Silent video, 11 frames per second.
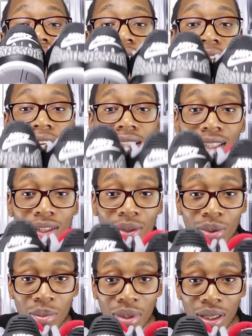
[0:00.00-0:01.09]
Nike Air
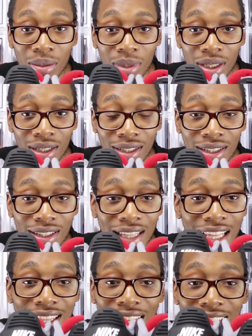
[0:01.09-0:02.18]
on the back, man.
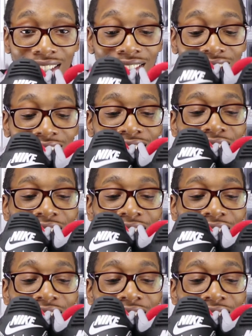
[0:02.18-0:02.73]
That thing looks